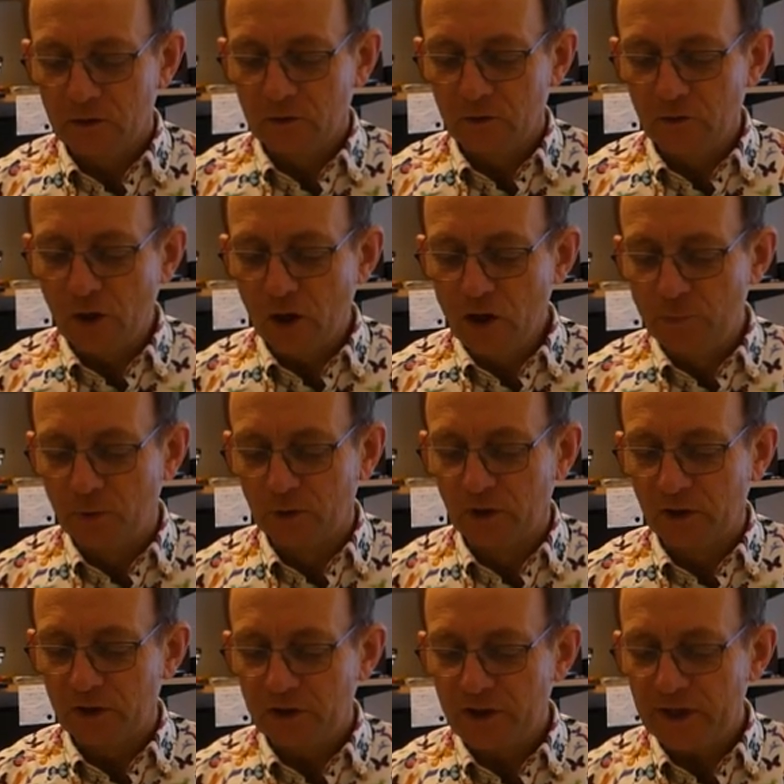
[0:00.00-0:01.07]

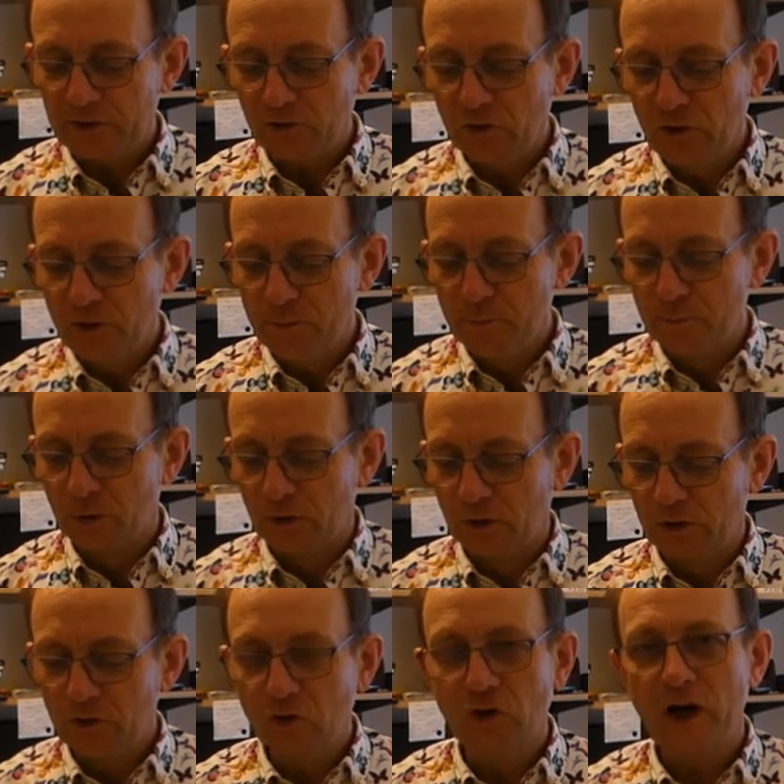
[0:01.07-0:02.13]
Noble, yet nimble,
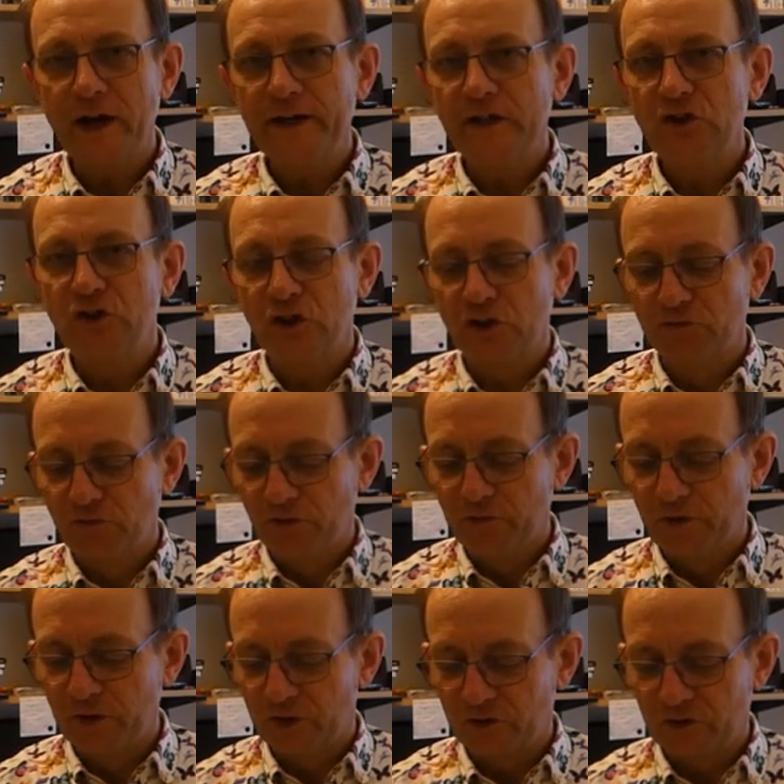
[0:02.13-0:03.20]
your ageing
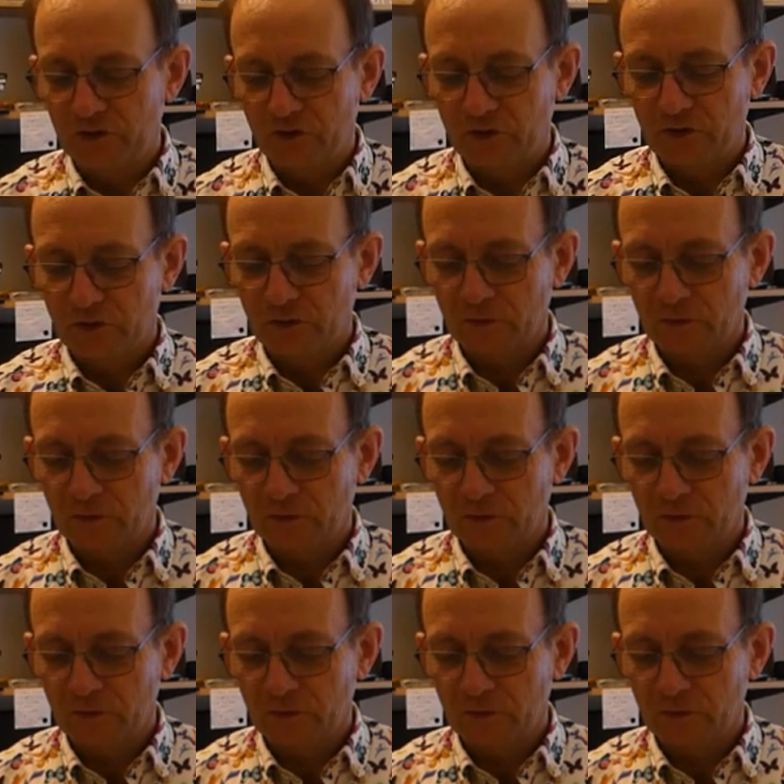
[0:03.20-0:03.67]
reversed.